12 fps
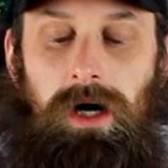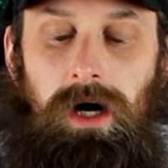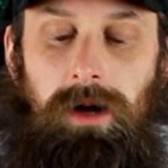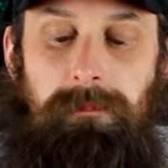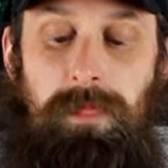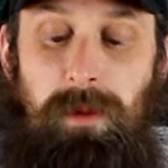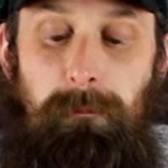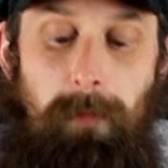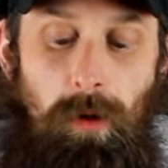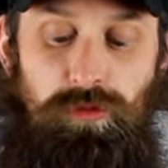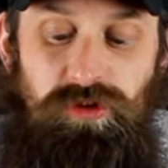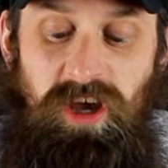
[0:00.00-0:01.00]
The
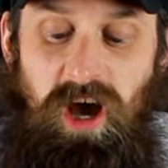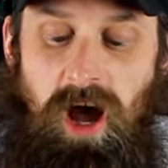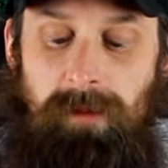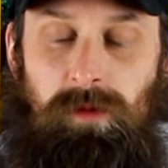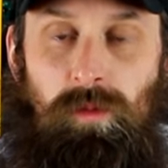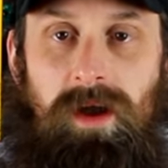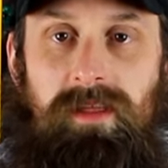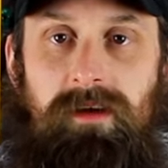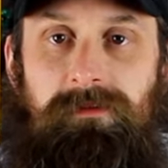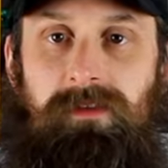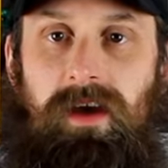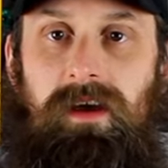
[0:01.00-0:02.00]
most common way they
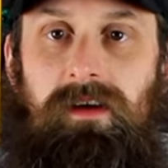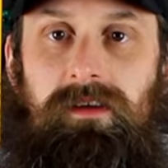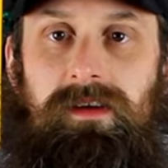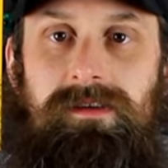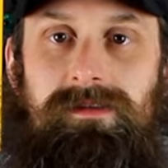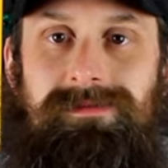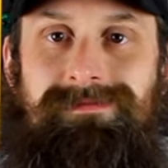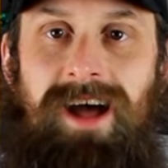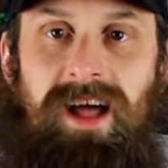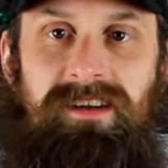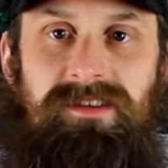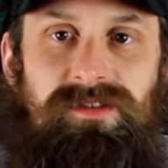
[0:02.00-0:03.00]
fail is
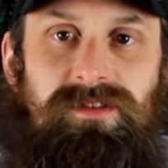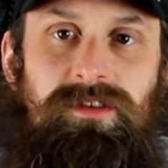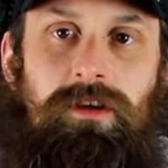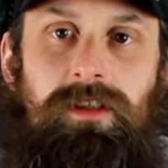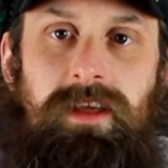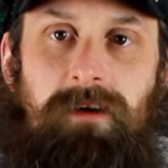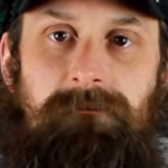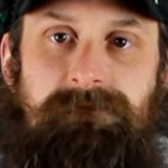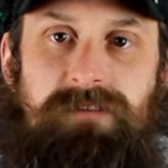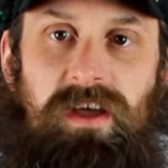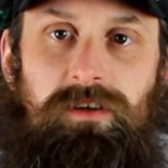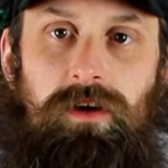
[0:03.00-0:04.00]
not necessarily a
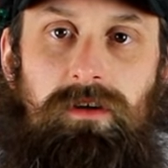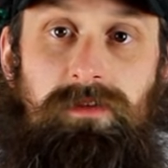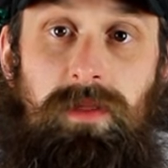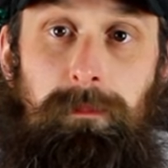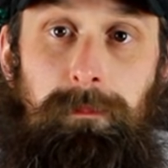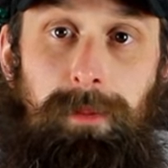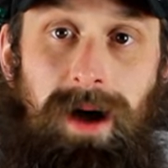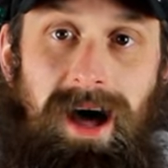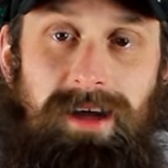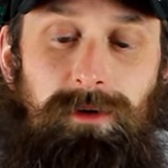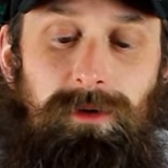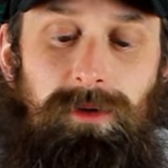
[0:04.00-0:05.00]
failure of the
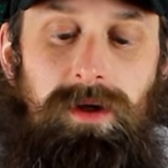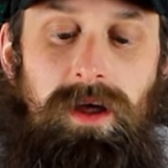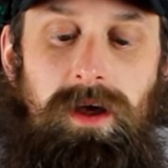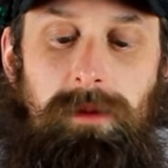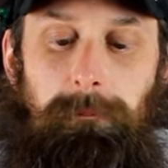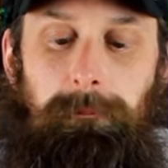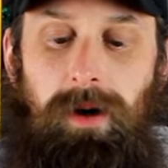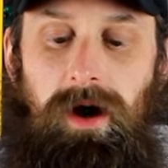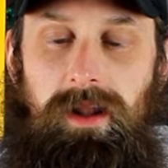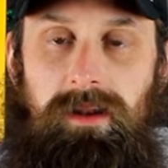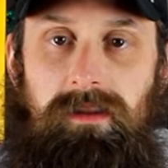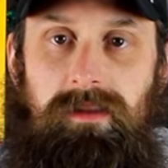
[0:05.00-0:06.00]
bottle,
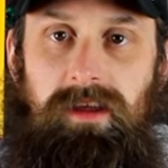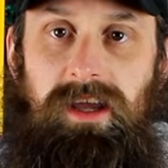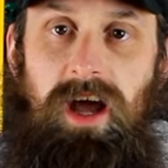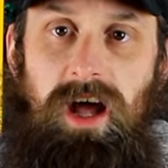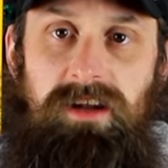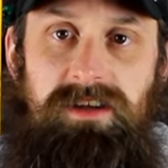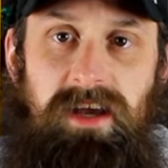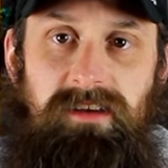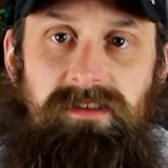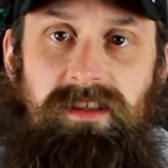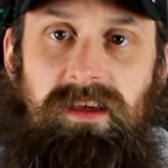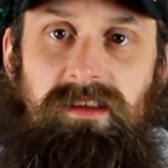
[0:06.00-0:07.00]
but the
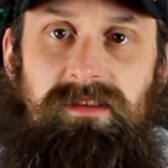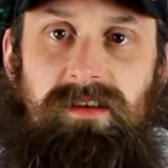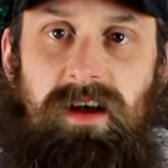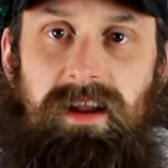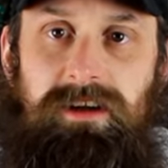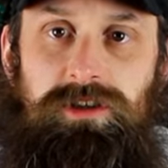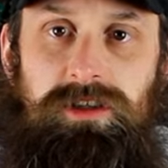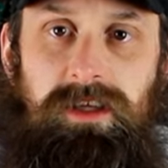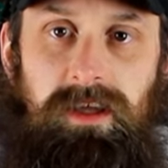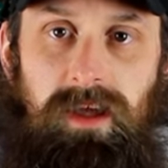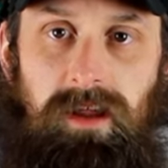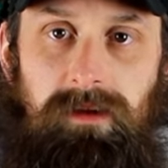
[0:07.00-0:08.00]
contacts in the inside actually
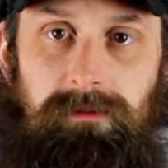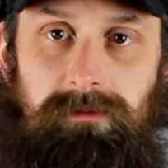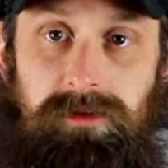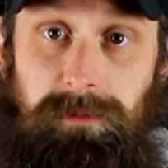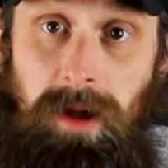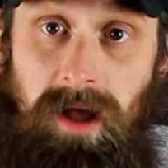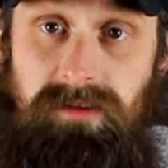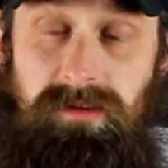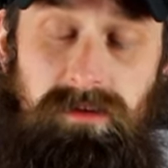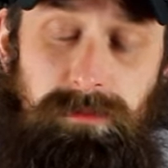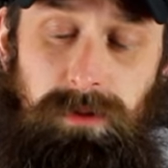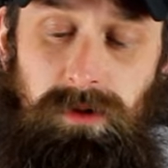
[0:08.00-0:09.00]
get
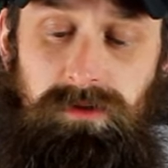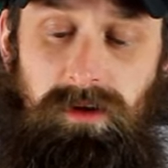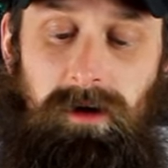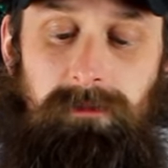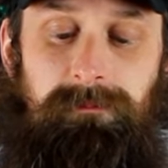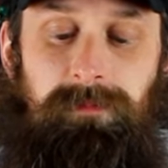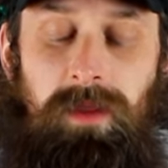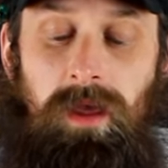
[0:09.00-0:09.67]
deposits built up.